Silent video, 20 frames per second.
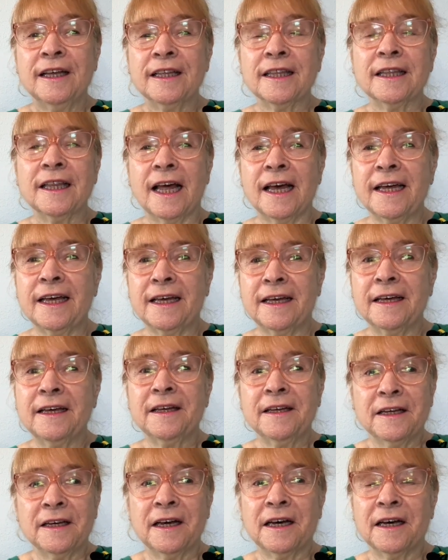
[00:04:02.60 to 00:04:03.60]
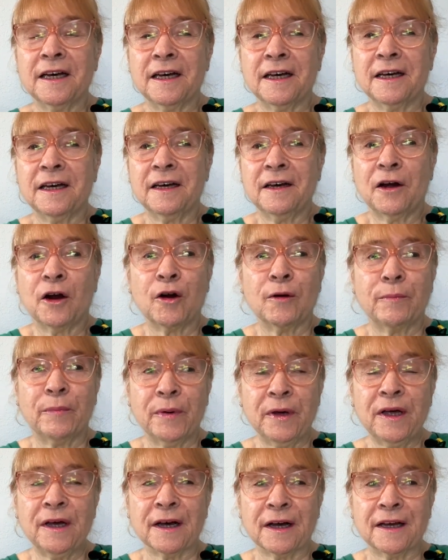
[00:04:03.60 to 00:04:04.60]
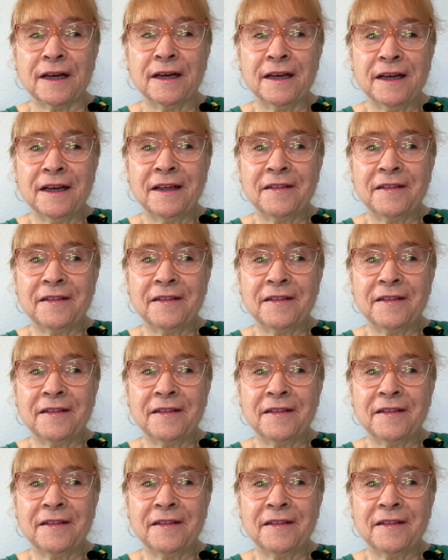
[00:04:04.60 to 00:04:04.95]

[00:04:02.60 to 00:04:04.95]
like her book.